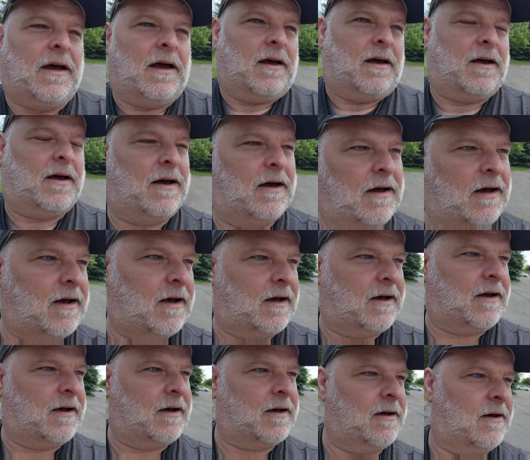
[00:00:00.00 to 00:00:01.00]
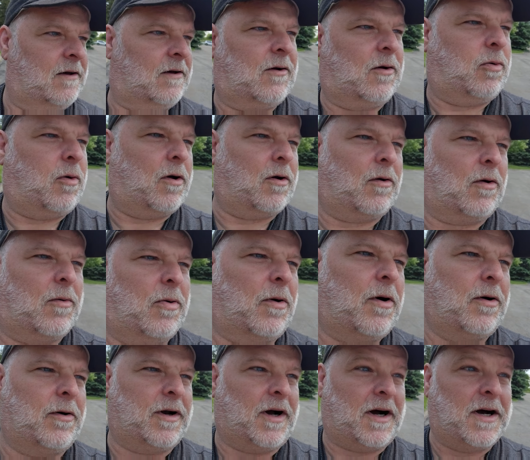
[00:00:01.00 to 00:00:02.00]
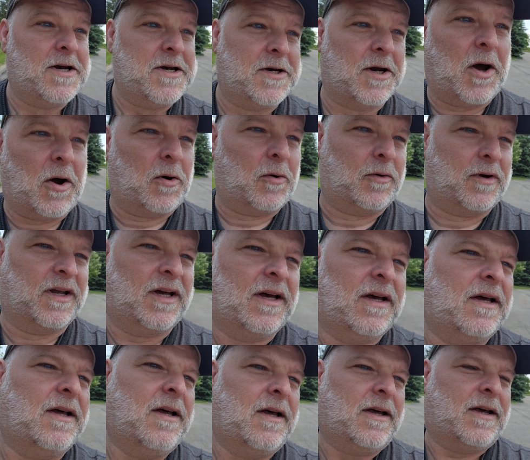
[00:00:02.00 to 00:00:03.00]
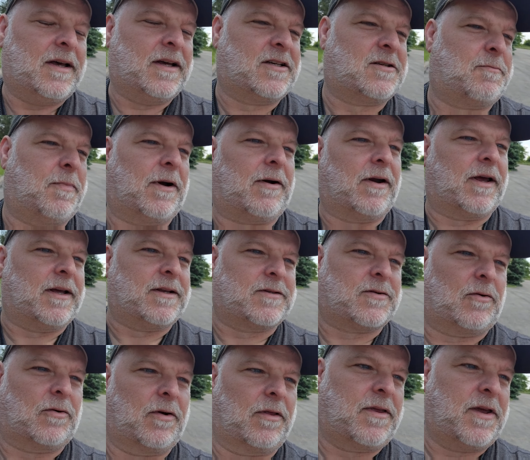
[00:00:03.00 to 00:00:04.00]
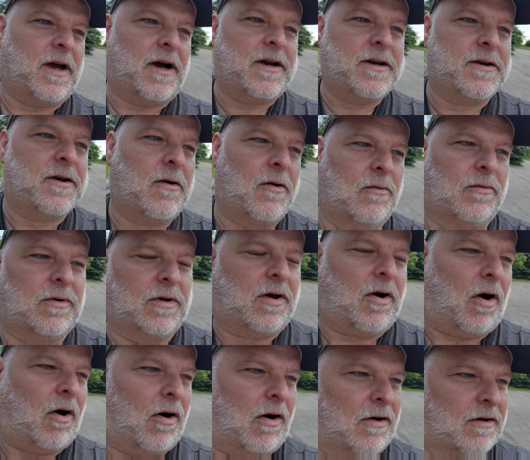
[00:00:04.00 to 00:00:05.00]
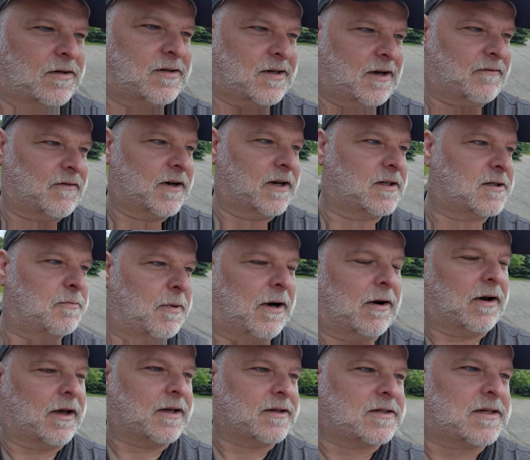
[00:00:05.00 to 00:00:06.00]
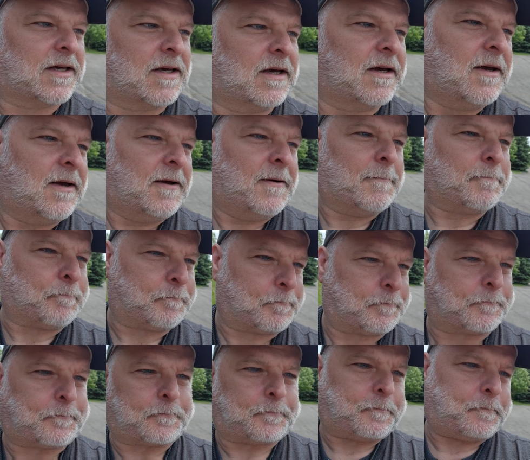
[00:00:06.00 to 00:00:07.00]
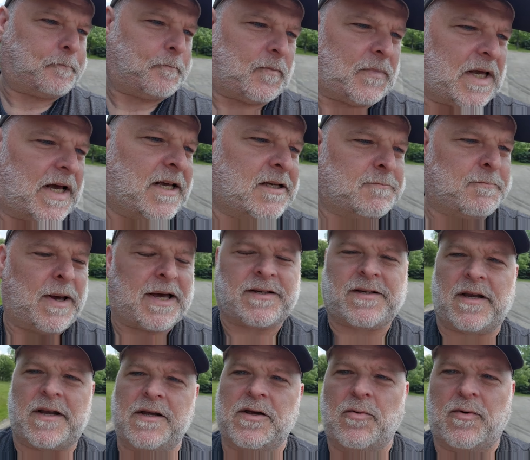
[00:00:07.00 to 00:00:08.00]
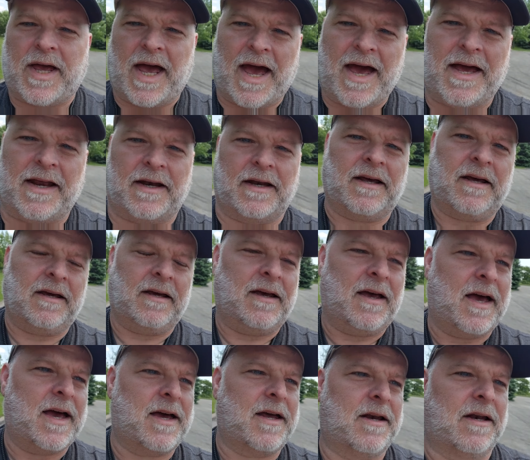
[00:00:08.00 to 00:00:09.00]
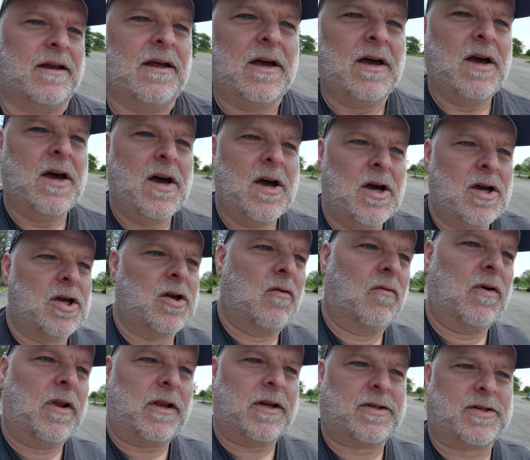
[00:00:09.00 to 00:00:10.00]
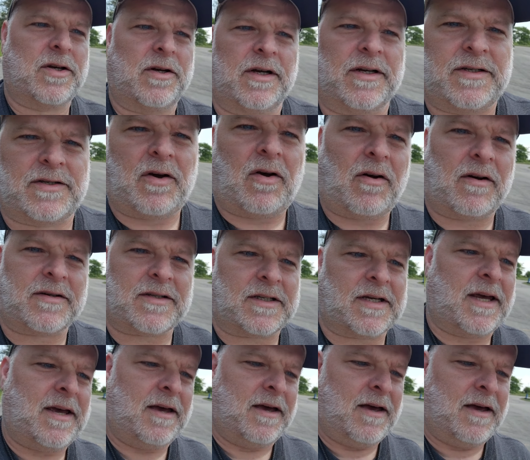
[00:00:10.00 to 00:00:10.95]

quote unquote unknown experience, or the unknown cause of an experience, as best that you can. And you really should exhaust